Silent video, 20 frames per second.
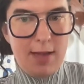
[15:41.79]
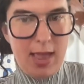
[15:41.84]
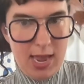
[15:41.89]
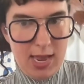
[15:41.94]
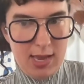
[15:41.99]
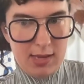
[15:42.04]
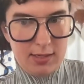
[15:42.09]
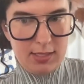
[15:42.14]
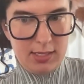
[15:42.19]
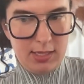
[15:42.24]

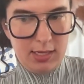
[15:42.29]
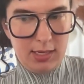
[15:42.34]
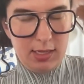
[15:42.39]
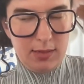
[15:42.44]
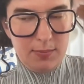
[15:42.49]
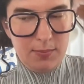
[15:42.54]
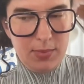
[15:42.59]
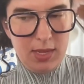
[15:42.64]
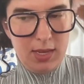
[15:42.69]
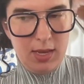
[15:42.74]
handy
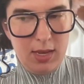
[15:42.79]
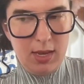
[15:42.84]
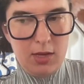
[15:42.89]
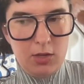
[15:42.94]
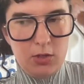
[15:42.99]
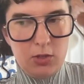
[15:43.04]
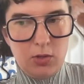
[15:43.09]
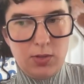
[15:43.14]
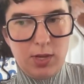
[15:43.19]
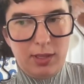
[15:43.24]

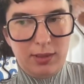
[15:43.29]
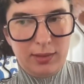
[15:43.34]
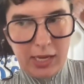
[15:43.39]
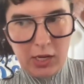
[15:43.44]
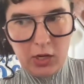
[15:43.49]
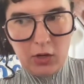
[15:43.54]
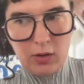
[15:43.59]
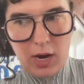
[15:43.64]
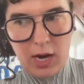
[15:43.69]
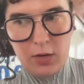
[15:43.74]
so that
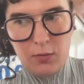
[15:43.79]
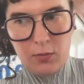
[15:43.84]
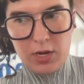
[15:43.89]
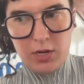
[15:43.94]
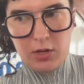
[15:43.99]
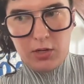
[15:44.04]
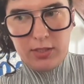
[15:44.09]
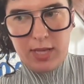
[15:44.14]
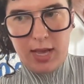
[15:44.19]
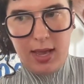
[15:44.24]
later on when
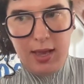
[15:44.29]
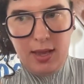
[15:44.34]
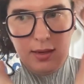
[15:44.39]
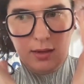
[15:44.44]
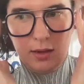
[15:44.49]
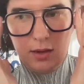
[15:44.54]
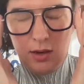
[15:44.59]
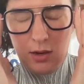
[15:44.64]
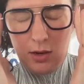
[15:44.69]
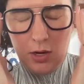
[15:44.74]
you're
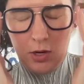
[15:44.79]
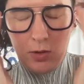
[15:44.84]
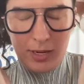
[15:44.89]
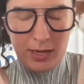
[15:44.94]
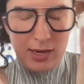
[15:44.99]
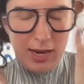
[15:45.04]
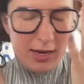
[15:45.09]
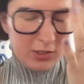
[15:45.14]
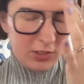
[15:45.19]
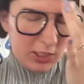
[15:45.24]
saying, oh my
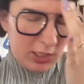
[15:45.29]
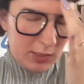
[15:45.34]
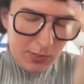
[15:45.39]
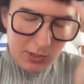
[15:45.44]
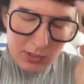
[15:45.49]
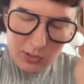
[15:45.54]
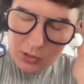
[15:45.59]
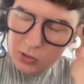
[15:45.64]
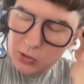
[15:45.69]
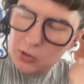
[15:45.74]
gosh, it's
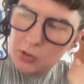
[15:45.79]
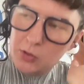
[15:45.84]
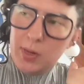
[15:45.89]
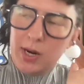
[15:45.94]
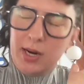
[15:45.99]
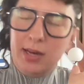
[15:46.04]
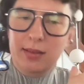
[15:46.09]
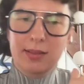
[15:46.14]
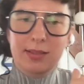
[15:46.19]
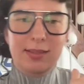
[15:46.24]
been 2
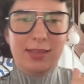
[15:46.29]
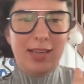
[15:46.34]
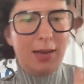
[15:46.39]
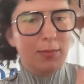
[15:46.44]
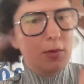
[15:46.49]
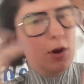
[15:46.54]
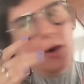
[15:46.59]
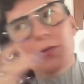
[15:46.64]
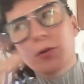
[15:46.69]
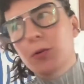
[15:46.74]
months, I'm
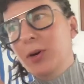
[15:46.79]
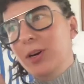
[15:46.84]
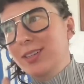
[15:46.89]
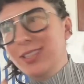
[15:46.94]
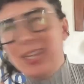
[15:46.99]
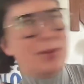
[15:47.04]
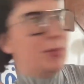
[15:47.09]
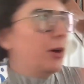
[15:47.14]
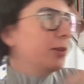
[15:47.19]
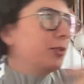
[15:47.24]

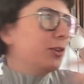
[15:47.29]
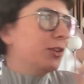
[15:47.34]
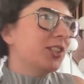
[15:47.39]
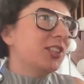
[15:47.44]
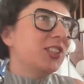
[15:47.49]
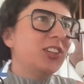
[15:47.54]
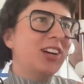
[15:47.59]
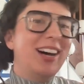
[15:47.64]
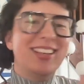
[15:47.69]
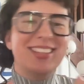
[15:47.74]
overworked, I'm
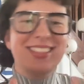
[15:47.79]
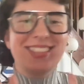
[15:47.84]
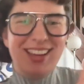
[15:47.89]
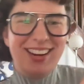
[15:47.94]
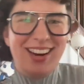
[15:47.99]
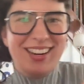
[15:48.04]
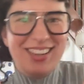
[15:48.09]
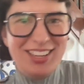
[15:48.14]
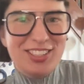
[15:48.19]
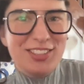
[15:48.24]
overstressed,
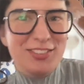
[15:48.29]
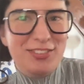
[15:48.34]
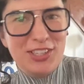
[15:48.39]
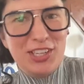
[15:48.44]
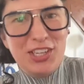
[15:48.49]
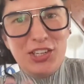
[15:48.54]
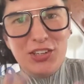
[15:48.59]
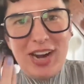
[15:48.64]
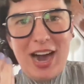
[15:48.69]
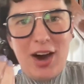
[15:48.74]
and I need to
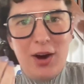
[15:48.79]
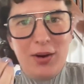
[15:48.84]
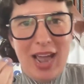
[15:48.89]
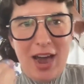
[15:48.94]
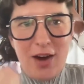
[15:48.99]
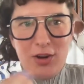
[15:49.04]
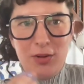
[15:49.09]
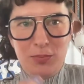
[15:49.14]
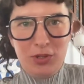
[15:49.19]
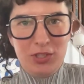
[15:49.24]
figure out
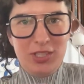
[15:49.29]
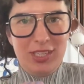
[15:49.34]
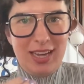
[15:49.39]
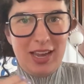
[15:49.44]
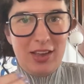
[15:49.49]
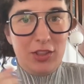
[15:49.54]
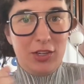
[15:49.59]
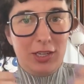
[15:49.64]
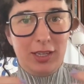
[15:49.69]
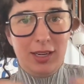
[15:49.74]
how to put
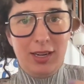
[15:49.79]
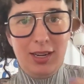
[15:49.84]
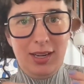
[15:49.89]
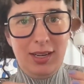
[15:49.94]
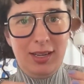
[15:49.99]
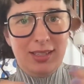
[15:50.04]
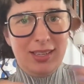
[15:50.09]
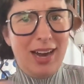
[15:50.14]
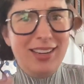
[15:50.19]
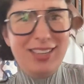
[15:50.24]
together
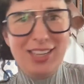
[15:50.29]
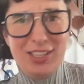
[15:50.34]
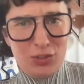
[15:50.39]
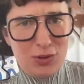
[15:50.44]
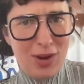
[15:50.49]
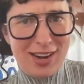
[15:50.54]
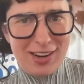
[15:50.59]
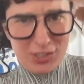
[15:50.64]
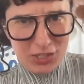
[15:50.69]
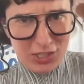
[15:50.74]
content
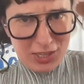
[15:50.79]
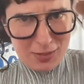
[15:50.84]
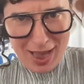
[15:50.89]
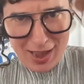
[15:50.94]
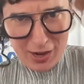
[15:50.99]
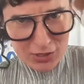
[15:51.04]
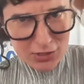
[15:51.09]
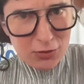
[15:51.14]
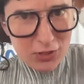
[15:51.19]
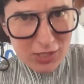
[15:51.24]
strategy that
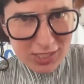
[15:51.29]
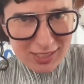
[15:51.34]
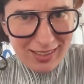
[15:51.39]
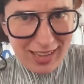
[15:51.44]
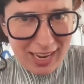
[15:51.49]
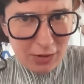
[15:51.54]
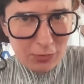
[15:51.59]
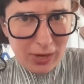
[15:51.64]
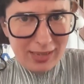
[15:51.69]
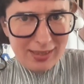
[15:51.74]
matters for this
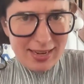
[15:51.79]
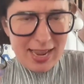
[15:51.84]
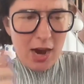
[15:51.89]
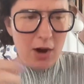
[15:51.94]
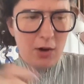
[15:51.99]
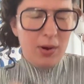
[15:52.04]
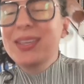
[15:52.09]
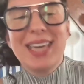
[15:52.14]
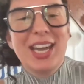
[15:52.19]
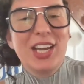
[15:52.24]
client right
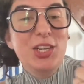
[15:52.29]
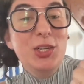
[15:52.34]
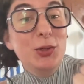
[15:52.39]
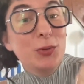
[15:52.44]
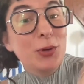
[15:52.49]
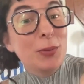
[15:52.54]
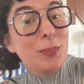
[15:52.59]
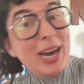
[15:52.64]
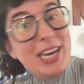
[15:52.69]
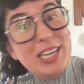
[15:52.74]
now. Can you
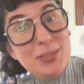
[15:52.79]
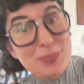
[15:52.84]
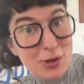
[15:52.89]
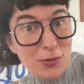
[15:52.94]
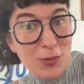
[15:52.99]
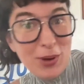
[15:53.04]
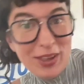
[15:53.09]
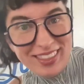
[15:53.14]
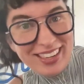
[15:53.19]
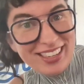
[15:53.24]
remind me
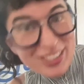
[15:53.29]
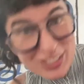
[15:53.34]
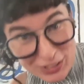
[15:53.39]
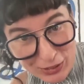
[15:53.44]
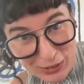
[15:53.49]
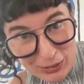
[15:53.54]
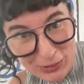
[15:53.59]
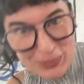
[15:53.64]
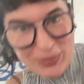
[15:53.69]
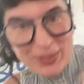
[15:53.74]
what they
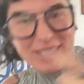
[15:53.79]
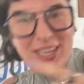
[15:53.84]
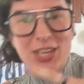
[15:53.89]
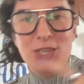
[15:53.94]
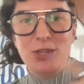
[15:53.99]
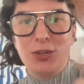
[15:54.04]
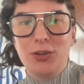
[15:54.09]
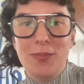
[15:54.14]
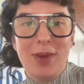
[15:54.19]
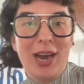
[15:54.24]
do?
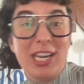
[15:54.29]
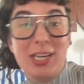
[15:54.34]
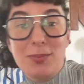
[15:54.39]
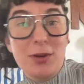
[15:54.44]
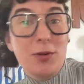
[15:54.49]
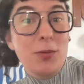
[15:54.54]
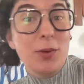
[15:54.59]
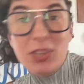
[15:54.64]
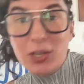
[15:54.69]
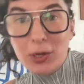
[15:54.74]
Can you remind
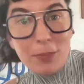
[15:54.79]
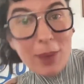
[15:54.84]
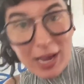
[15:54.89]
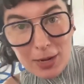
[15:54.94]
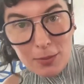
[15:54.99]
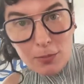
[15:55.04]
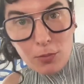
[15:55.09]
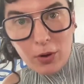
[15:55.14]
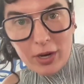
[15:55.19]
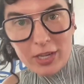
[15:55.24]
me what their
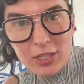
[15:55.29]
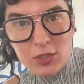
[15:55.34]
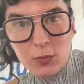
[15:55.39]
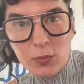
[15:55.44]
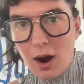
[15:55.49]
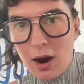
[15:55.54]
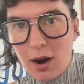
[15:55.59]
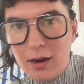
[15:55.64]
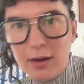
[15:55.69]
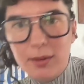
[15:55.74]
pain points
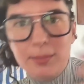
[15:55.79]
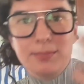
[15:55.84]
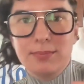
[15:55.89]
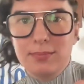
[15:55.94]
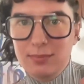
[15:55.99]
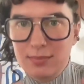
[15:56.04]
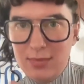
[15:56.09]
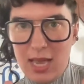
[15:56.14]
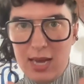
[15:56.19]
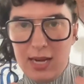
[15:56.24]
are?
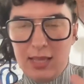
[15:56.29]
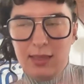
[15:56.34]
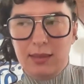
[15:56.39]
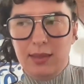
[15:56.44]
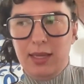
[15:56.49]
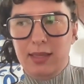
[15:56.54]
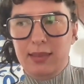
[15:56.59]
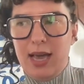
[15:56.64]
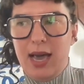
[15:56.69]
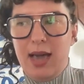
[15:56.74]

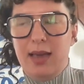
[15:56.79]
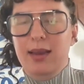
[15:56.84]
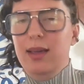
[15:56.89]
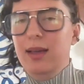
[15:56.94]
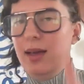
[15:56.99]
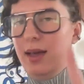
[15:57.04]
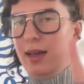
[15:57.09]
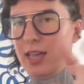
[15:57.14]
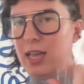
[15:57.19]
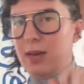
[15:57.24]
Anything like that.
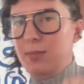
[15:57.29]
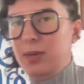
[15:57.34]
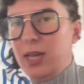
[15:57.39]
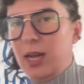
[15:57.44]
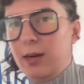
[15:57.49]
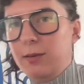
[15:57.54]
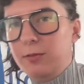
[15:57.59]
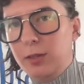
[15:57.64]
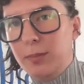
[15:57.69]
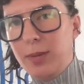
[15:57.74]
Again, be
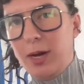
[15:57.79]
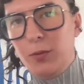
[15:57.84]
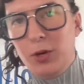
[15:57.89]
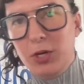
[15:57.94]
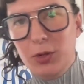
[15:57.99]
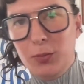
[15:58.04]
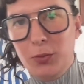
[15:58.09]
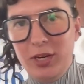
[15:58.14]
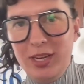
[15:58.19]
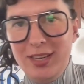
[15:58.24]
careful about
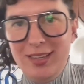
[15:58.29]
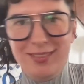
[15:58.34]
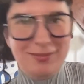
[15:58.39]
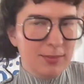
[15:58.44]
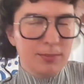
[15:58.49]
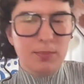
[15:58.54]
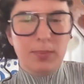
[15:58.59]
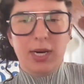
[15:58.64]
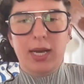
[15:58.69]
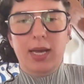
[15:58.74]
what you put in,
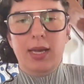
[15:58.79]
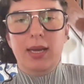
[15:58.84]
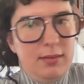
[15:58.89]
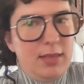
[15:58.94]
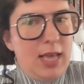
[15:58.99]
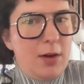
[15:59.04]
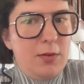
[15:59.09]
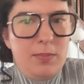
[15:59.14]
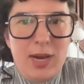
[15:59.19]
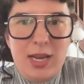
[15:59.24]
but
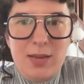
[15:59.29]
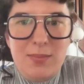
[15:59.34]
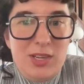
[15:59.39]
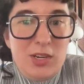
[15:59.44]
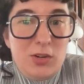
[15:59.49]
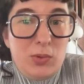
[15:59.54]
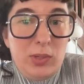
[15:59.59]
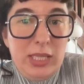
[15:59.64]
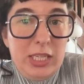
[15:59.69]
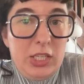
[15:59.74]
that might
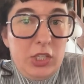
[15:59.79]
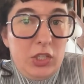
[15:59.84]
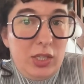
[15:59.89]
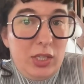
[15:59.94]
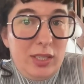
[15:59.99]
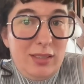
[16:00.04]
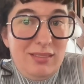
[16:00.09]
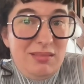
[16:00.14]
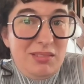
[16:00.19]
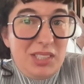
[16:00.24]
be a really
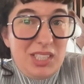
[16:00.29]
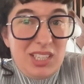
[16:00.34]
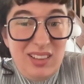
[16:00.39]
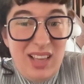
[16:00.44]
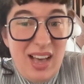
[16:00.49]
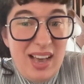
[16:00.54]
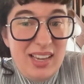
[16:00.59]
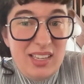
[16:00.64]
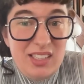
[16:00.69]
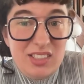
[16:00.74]
good
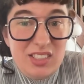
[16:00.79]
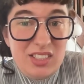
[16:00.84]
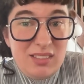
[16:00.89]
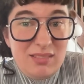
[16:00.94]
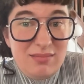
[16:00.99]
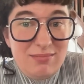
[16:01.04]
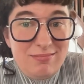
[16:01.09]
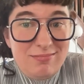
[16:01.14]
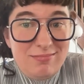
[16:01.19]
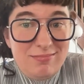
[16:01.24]
client
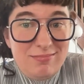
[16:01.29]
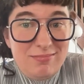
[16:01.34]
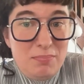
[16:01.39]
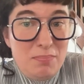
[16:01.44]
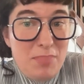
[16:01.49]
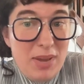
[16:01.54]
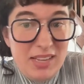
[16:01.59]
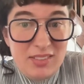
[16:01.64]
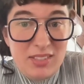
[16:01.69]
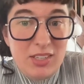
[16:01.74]

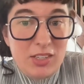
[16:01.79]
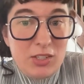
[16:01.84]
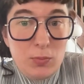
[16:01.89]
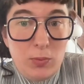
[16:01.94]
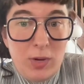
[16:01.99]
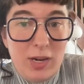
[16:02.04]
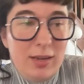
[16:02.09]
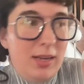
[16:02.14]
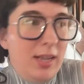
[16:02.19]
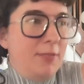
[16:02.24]
basics
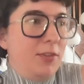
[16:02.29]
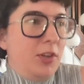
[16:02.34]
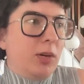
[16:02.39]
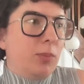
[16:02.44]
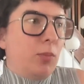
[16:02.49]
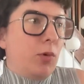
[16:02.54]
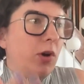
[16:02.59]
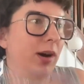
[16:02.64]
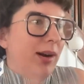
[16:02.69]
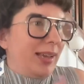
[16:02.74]
one. If you're
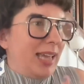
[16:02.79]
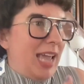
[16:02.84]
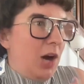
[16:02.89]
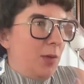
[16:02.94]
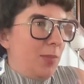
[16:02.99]
more on account